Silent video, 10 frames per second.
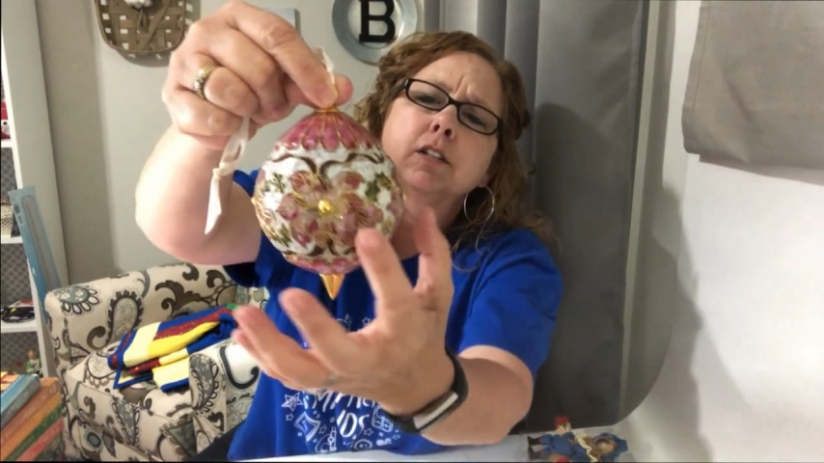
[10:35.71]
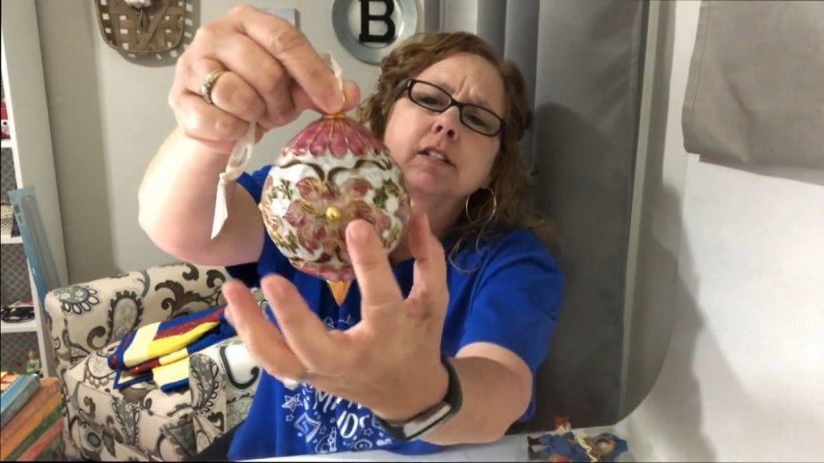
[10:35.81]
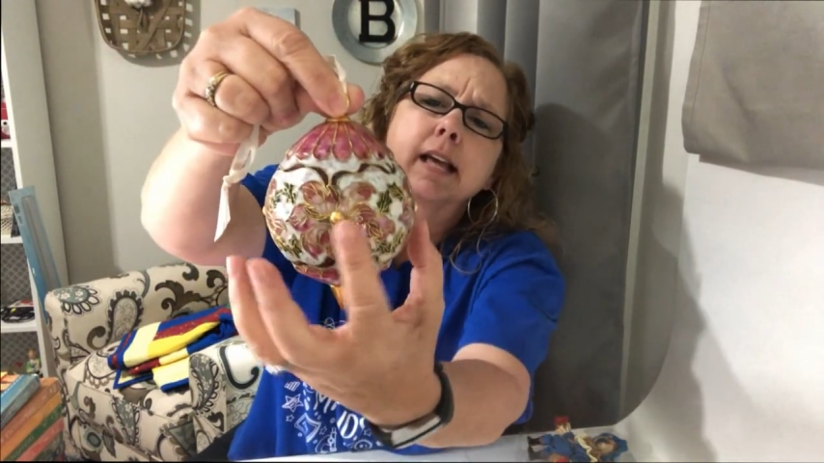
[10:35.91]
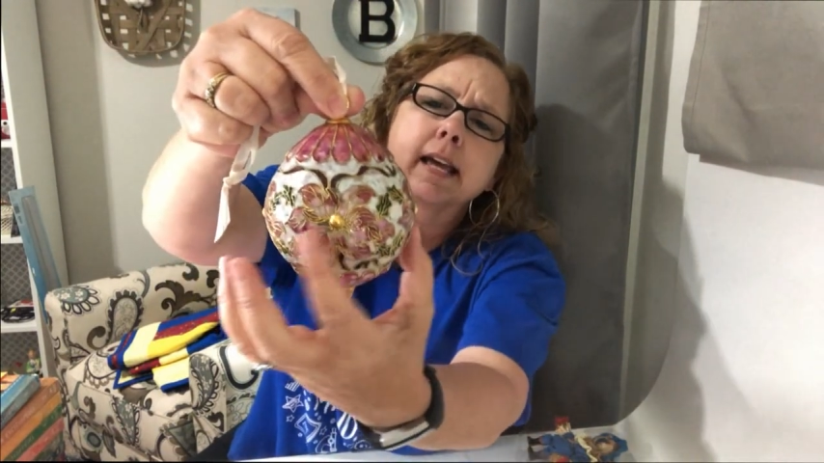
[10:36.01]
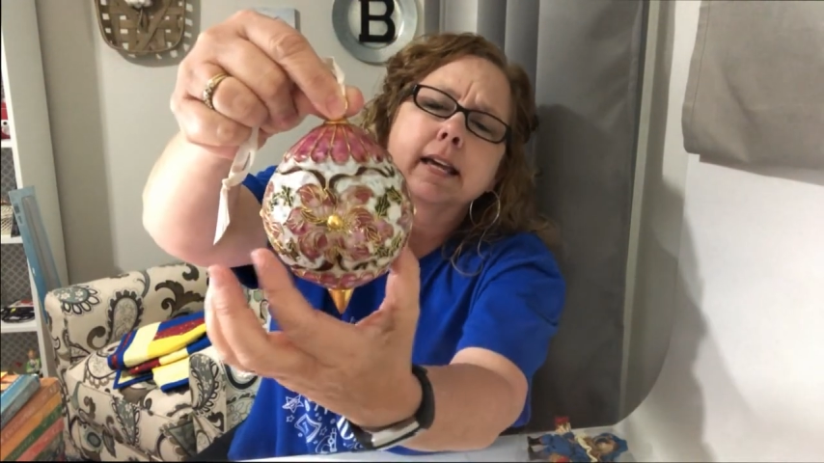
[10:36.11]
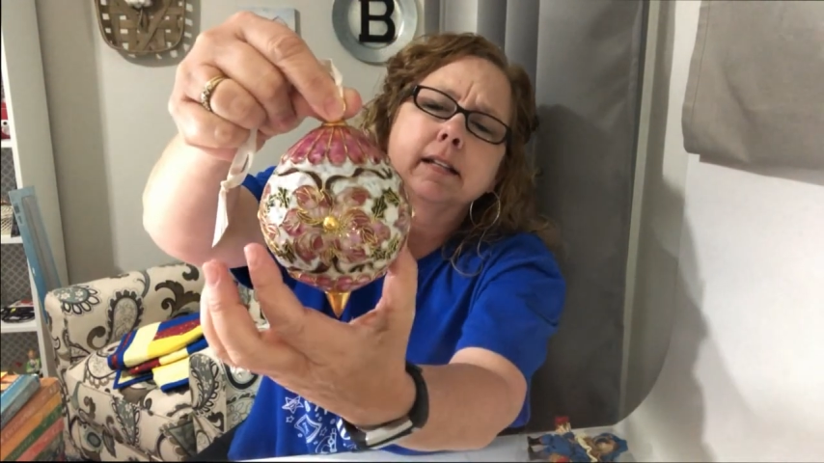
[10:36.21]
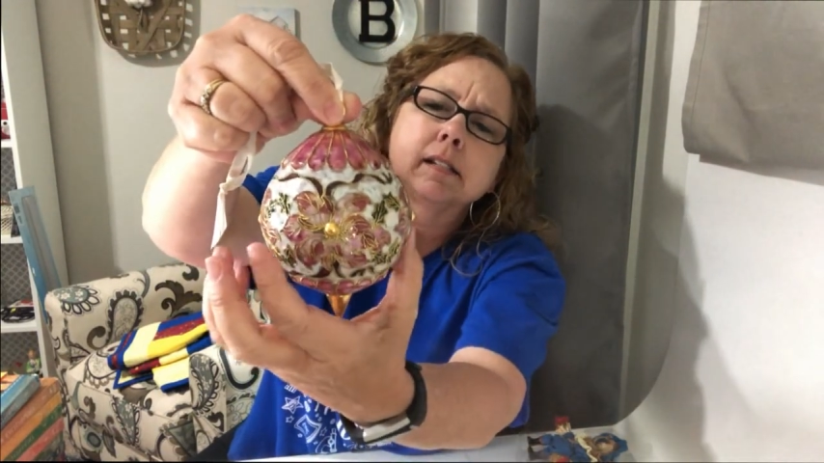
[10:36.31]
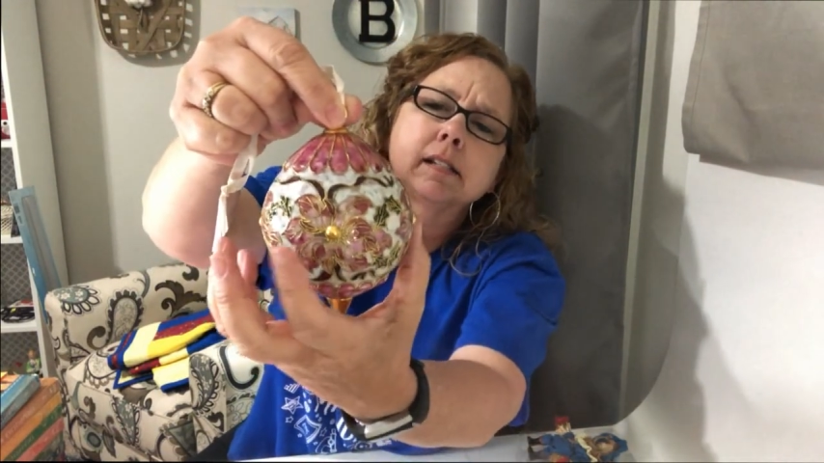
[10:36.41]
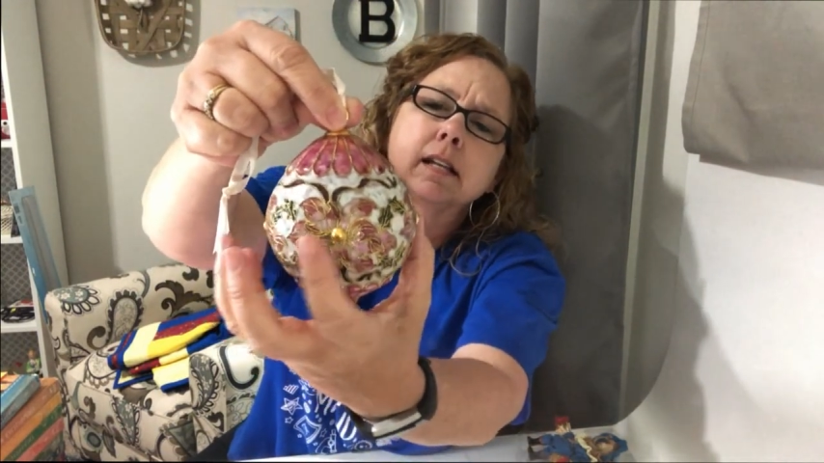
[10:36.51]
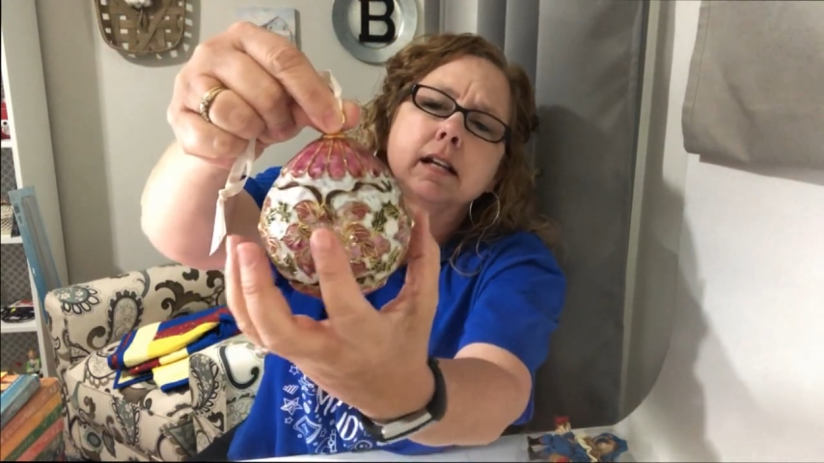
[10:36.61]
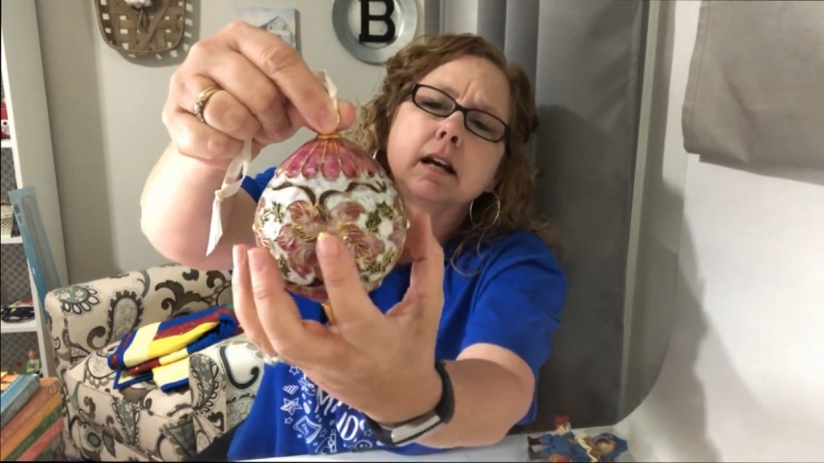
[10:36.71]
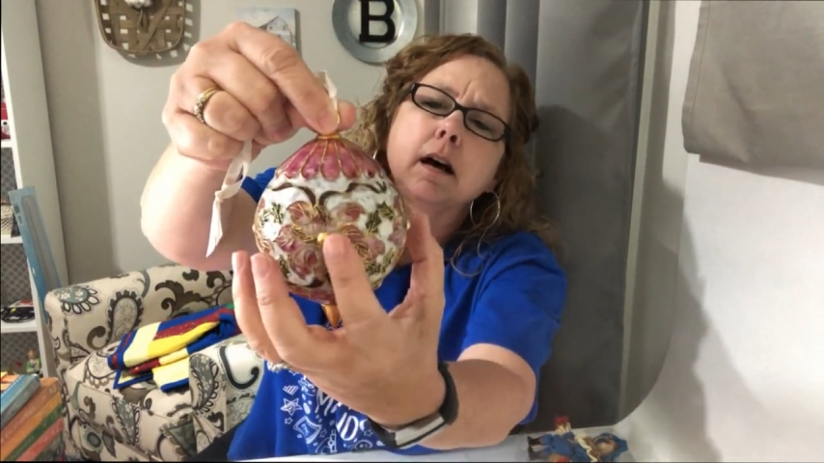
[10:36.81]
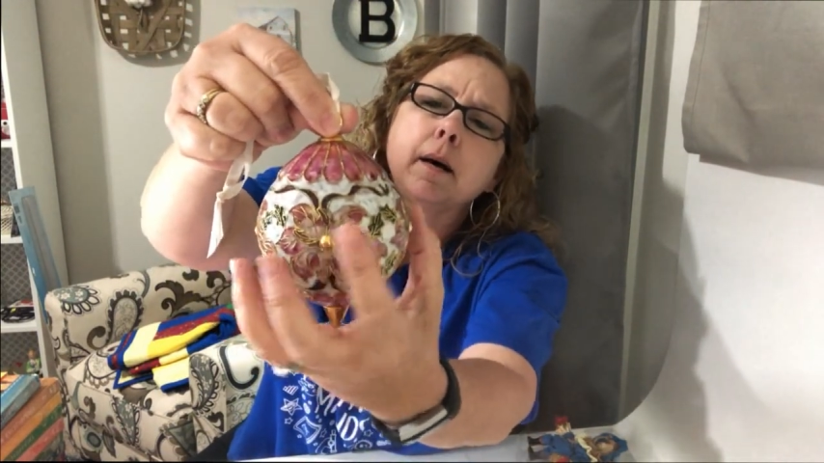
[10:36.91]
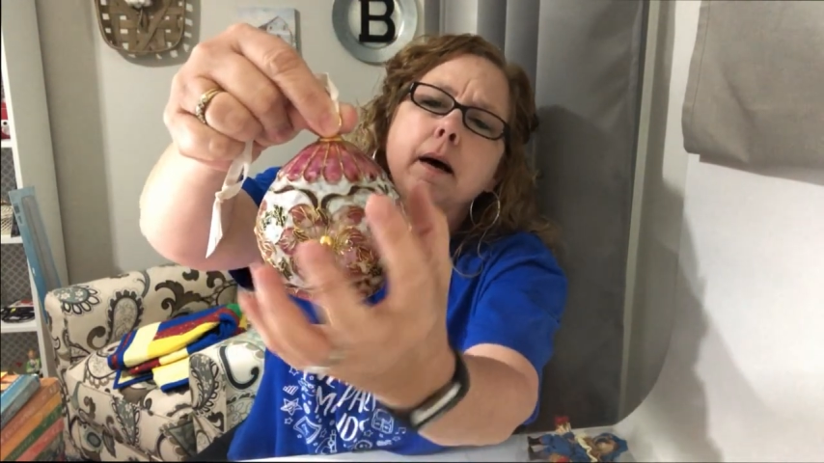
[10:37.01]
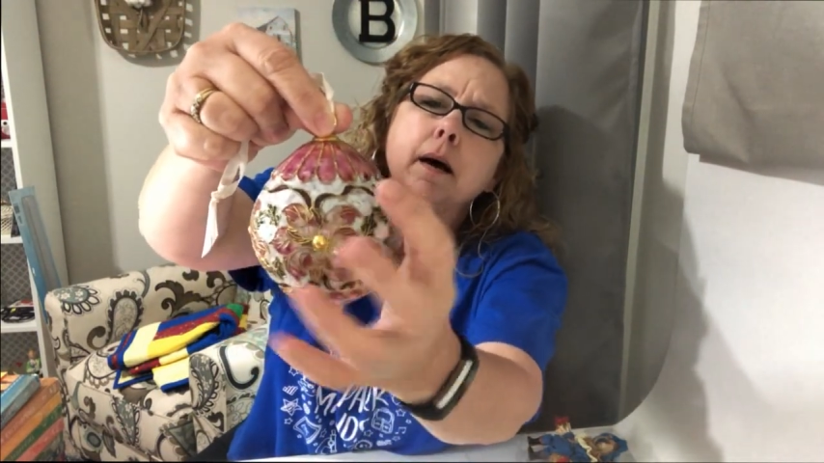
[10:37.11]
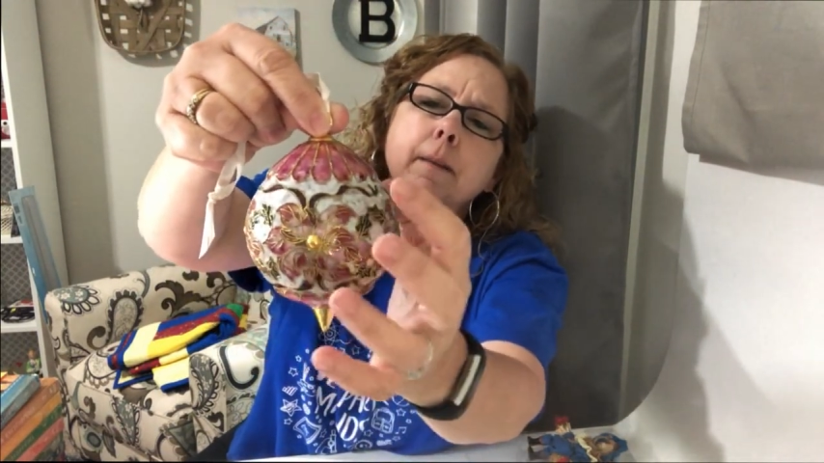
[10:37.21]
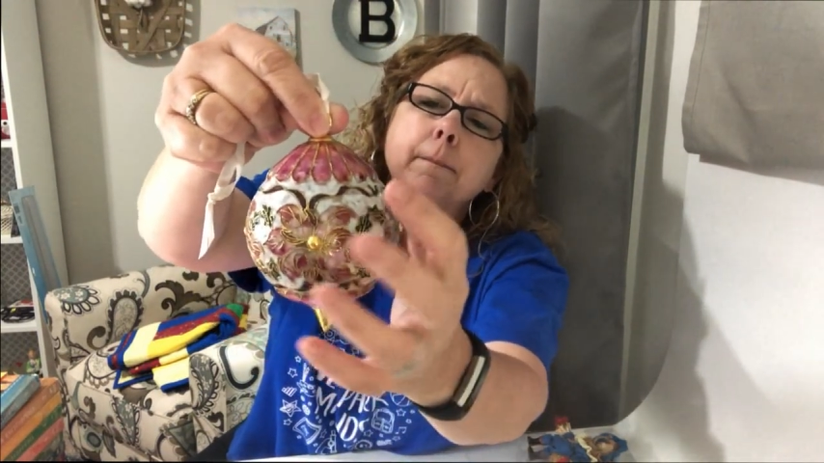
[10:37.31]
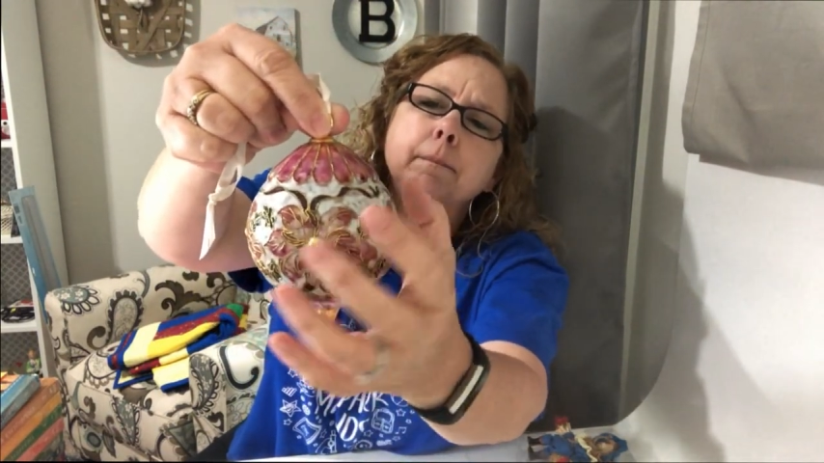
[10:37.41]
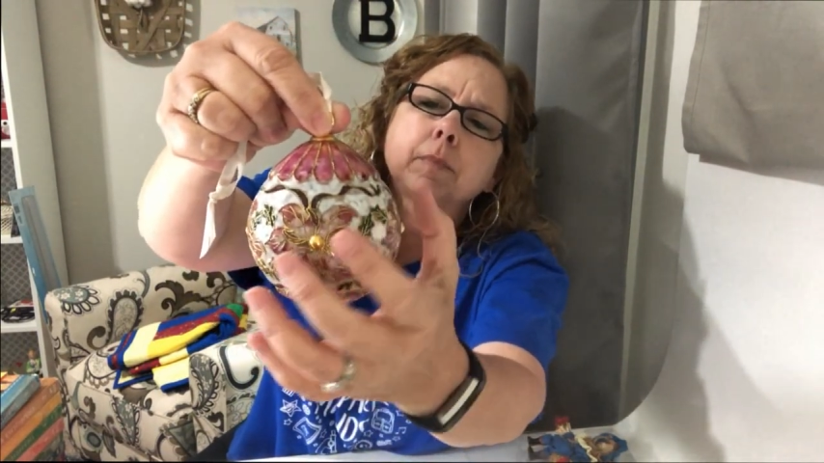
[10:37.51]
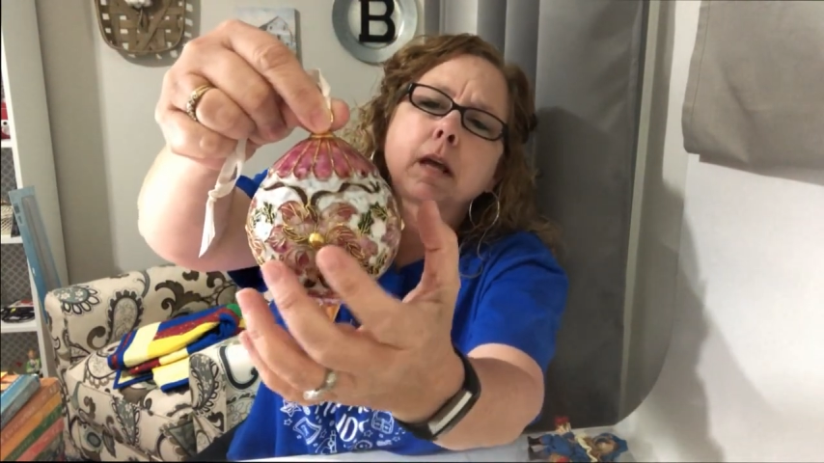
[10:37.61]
looks like it's um,